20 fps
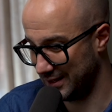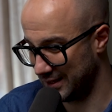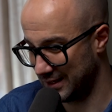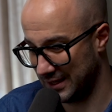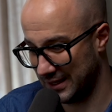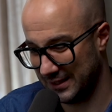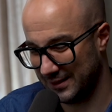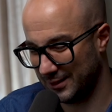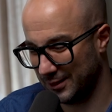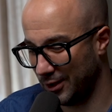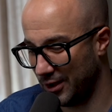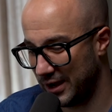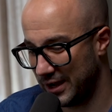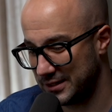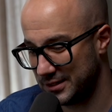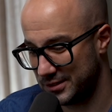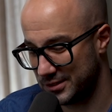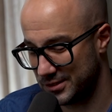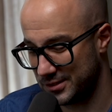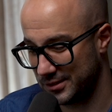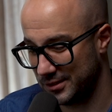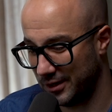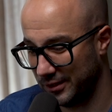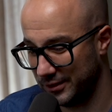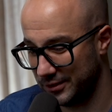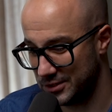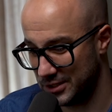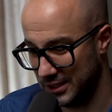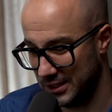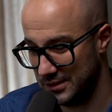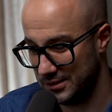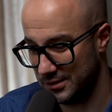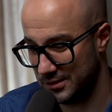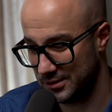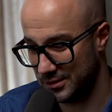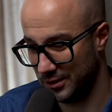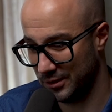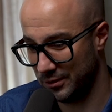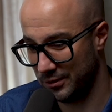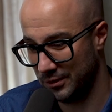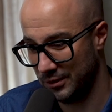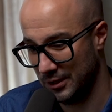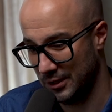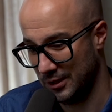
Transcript: again, lighter style of cheeses. So